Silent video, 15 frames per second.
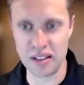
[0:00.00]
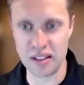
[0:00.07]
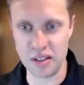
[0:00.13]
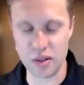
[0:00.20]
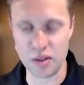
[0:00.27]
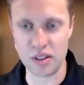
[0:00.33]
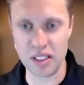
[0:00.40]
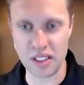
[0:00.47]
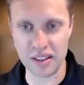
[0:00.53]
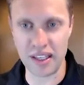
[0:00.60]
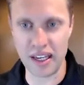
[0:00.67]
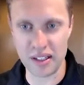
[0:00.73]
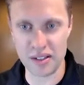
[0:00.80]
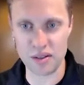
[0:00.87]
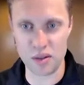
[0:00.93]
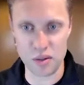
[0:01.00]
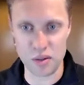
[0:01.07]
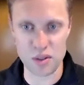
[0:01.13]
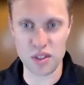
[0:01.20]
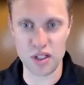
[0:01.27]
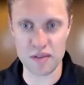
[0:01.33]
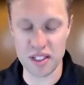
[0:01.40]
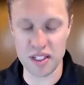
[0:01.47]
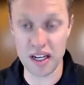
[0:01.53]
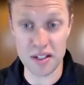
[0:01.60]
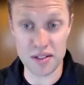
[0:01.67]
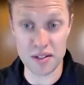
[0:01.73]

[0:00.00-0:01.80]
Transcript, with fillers: you could get that those GFCIs,